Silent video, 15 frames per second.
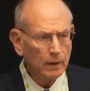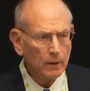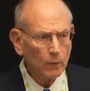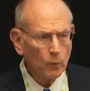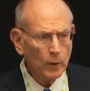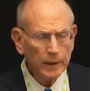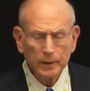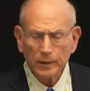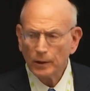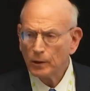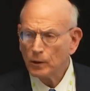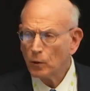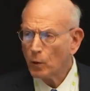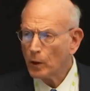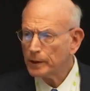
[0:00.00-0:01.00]
went to the
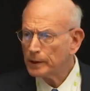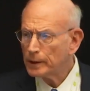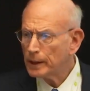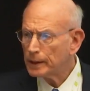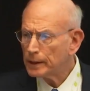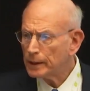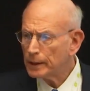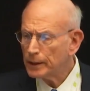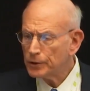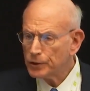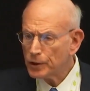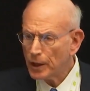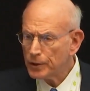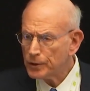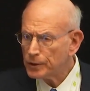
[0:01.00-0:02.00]
court to get an
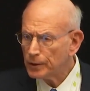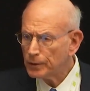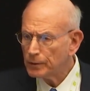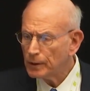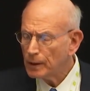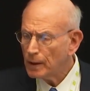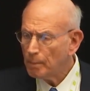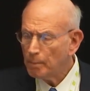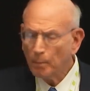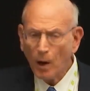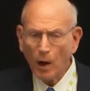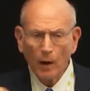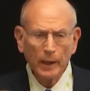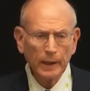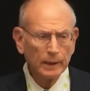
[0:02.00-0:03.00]
injunction
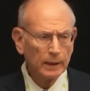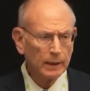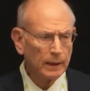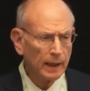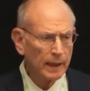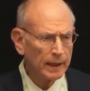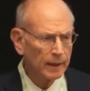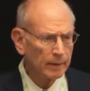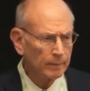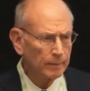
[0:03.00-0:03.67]
barring the claim.